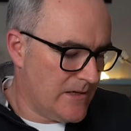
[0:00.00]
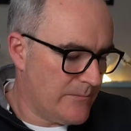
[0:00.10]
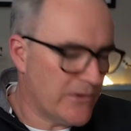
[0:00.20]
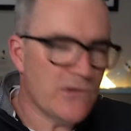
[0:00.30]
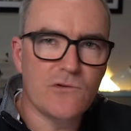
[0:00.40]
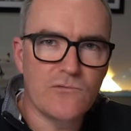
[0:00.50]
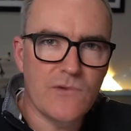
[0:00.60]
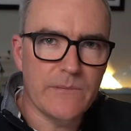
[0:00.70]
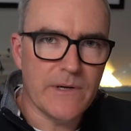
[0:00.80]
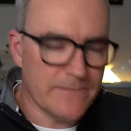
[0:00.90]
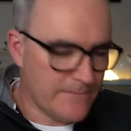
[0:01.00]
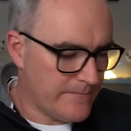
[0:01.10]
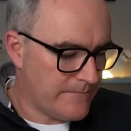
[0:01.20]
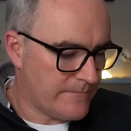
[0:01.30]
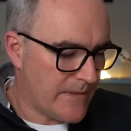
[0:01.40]
pure rubber.
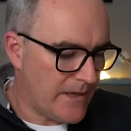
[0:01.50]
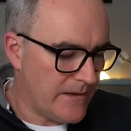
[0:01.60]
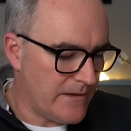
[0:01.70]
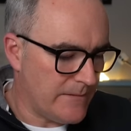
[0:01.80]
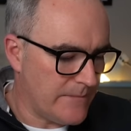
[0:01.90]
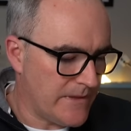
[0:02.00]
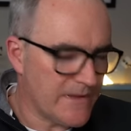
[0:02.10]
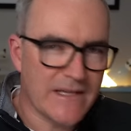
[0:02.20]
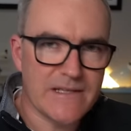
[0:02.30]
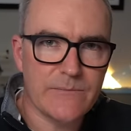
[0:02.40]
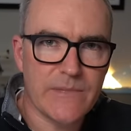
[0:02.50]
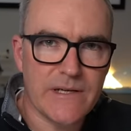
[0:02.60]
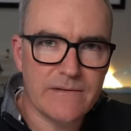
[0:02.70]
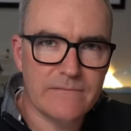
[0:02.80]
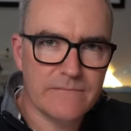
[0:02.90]
I think it's a
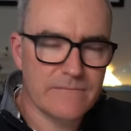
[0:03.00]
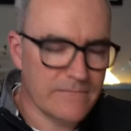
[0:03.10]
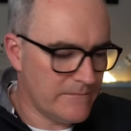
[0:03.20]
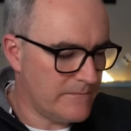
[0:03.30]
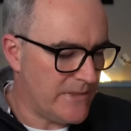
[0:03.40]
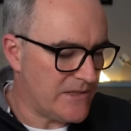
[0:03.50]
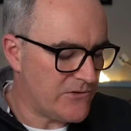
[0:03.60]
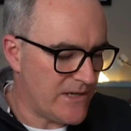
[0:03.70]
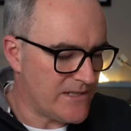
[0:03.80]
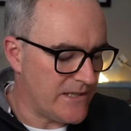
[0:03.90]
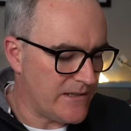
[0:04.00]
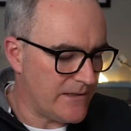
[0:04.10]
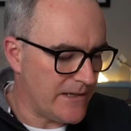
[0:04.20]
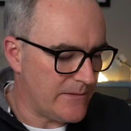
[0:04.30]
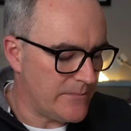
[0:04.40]
bit dressier
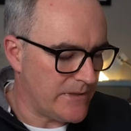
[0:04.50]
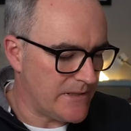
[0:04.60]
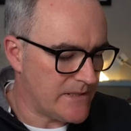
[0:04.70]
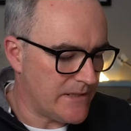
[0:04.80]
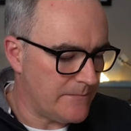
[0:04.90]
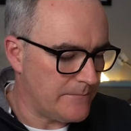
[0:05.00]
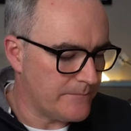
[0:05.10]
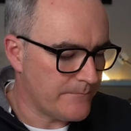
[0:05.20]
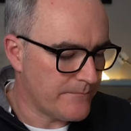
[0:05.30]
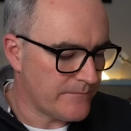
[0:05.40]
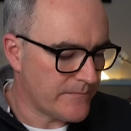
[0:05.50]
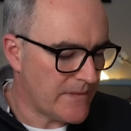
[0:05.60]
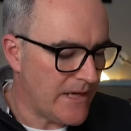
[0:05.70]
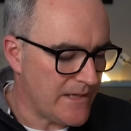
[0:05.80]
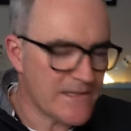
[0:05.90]
than that. But
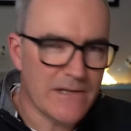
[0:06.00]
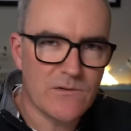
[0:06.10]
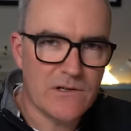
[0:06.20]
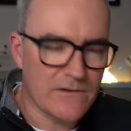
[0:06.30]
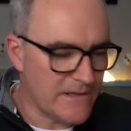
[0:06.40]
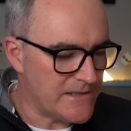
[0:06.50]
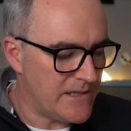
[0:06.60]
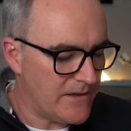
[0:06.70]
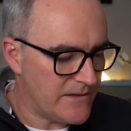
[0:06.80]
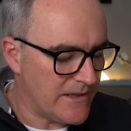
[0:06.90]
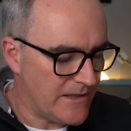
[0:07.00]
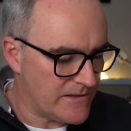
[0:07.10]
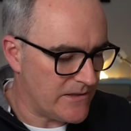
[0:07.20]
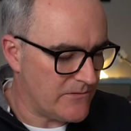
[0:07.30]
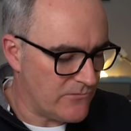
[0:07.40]
yeah, sailcloth is
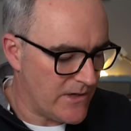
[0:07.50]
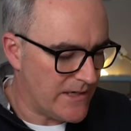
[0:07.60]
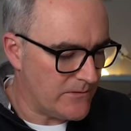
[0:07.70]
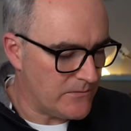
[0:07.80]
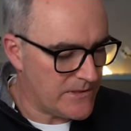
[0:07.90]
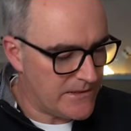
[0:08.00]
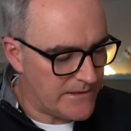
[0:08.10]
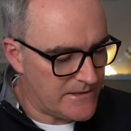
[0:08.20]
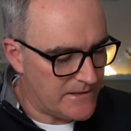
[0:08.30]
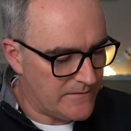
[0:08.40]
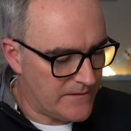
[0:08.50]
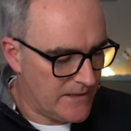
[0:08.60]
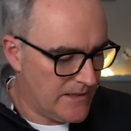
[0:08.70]
a great alternative.